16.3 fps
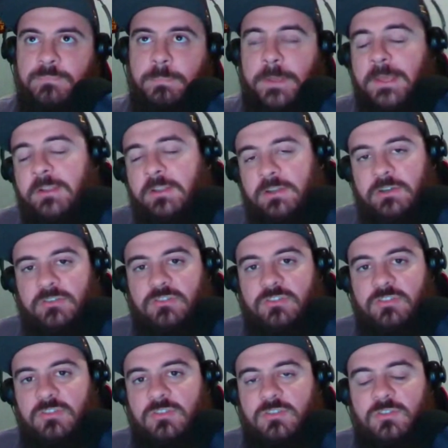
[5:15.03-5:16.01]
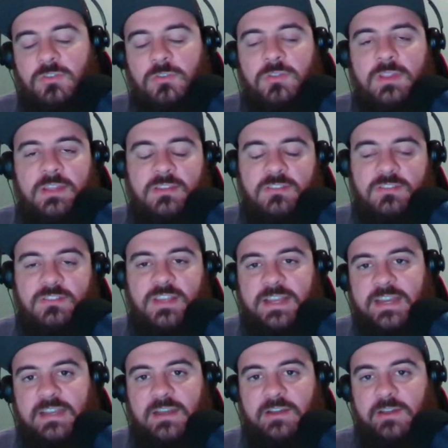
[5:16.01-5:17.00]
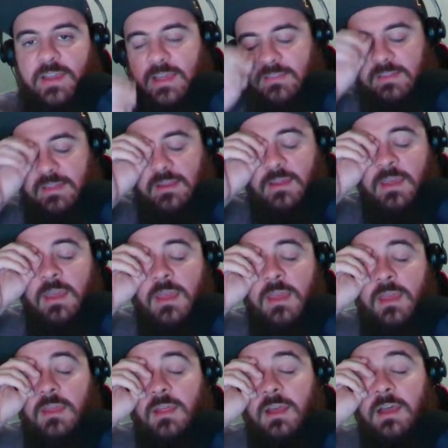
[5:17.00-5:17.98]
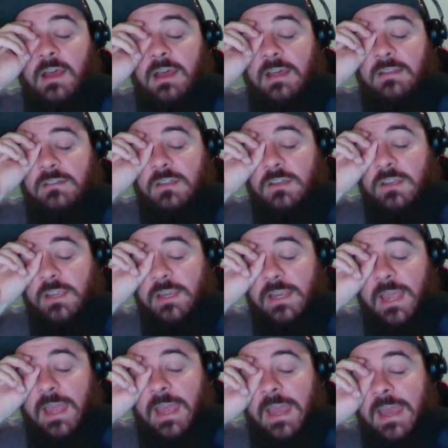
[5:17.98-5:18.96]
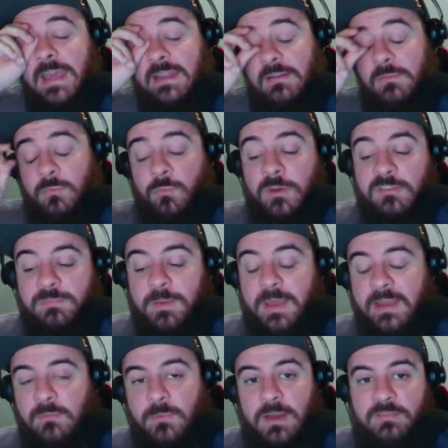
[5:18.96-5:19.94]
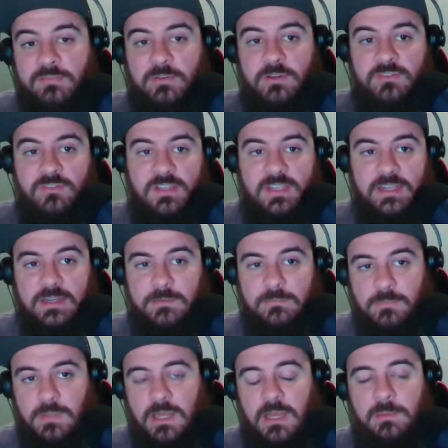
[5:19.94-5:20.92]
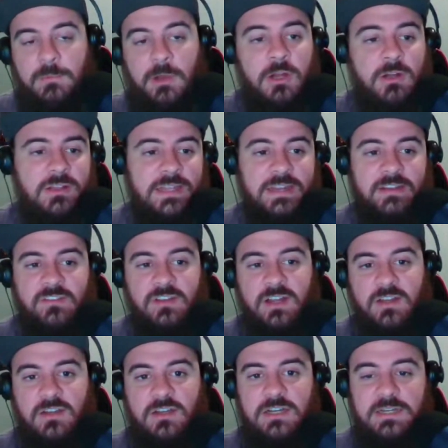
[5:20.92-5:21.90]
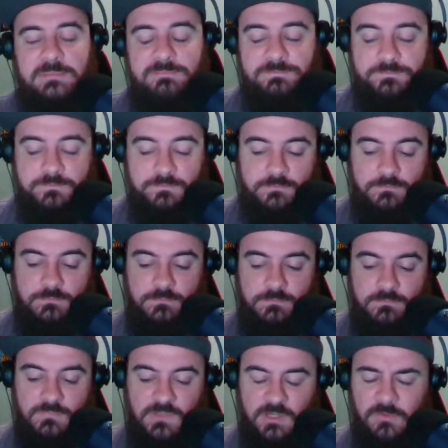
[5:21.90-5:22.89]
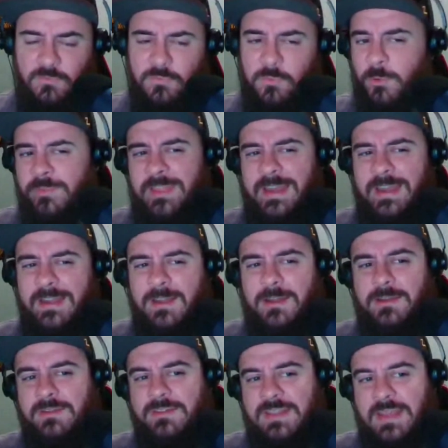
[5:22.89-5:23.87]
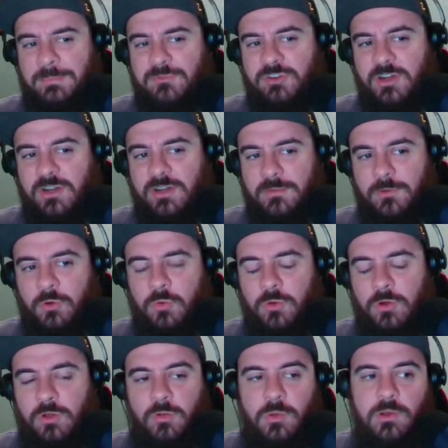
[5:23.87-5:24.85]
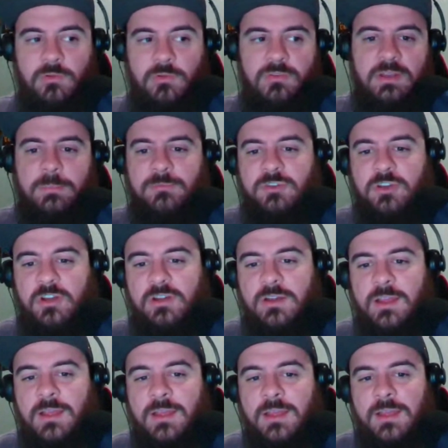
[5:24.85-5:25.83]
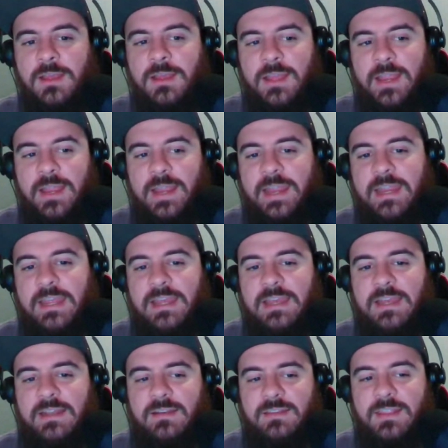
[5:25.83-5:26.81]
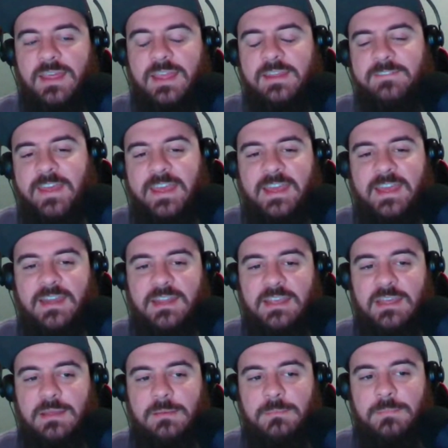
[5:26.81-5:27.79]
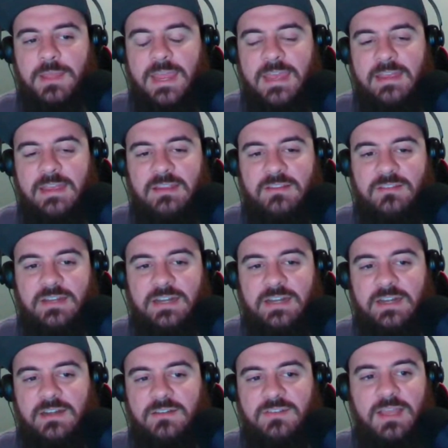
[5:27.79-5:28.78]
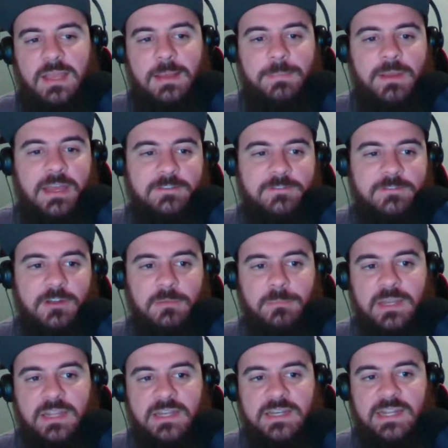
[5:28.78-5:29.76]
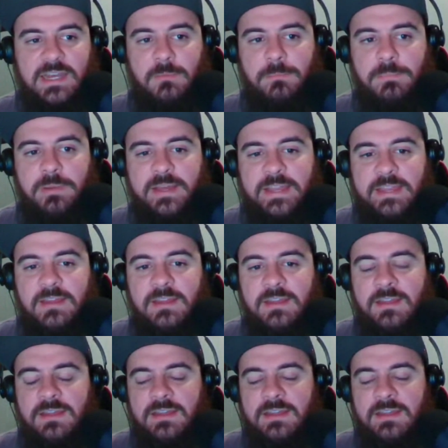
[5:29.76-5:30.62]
pillars to this secondary, I think. Looking at, we've been referencing rlands.com for their depth chart, quote-unquote depth chart, and they've had him as their top guy for a minute now. But